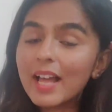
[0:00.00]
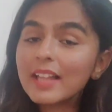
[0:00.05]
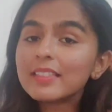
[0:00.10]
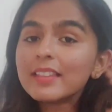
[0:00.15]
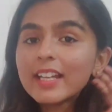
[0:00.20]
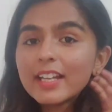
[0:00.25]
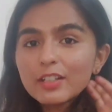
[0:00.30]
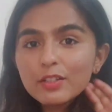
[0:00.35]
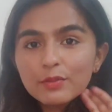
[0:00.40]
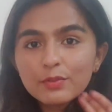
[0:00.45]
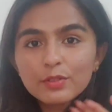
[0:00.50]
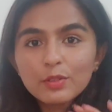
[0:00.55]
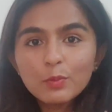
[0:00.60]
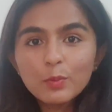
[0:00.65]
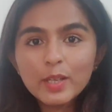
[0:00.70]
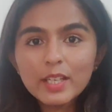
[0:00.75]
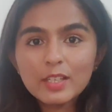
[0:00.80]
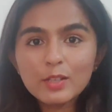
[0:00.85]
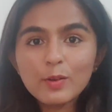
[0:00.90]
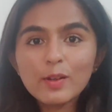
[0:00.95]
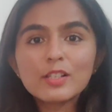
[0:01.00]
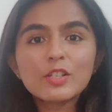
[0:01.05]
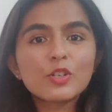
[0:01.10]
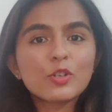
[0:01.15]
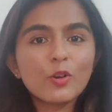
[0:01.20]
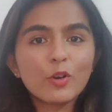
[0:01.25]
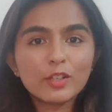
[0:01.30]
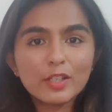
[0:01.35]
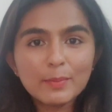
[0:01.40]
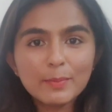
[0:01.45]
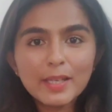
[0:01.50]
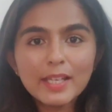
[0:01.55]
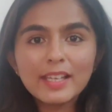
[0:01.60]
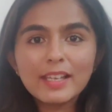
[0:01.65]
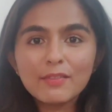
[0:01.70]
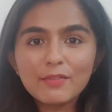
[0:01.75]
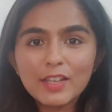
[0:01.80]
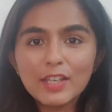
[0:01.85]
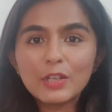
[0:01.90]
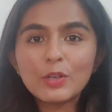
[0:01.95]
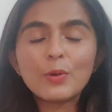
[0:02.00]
At the end of the video, I'll surely be giving